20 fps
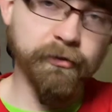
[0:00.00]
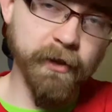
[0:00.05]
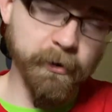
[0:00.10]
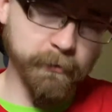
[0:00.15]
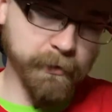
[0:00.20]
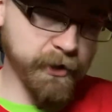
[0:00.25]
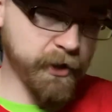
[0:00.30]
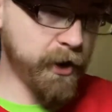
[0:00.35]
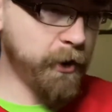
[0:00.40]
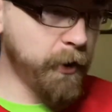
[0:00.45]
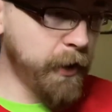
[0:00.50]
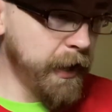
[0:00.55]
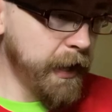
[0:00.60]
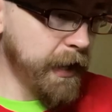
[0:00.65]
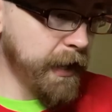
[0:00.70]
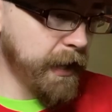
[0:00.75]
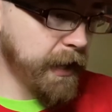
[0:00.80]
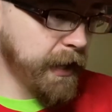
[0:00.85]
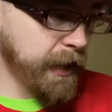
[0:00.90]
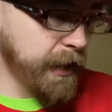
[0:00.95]
There we go.
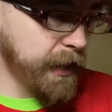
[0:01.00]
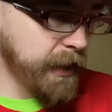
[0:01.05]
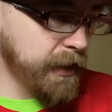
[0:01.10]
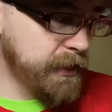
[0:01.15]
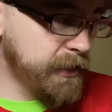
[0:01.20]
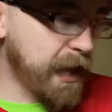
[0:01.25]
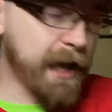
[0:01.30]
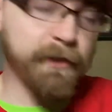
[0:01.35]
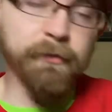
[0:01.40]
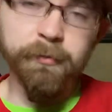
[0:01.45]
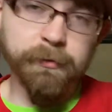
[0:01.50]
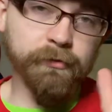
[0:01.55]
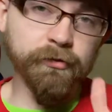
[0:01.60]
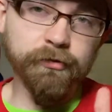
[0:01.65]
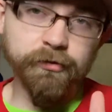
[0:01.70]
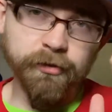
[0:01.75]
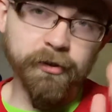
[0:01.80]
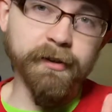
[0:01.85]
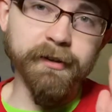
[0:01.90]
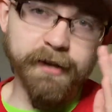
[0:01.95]
That's what you
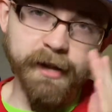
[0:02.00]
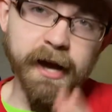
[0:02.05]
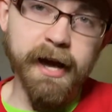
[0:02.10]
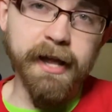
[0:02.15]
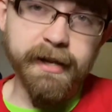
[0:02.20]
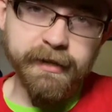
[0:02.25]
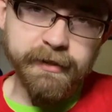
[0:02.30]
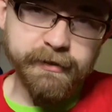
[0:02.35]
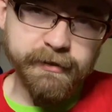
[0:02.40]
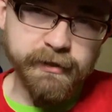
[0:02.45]
should have done.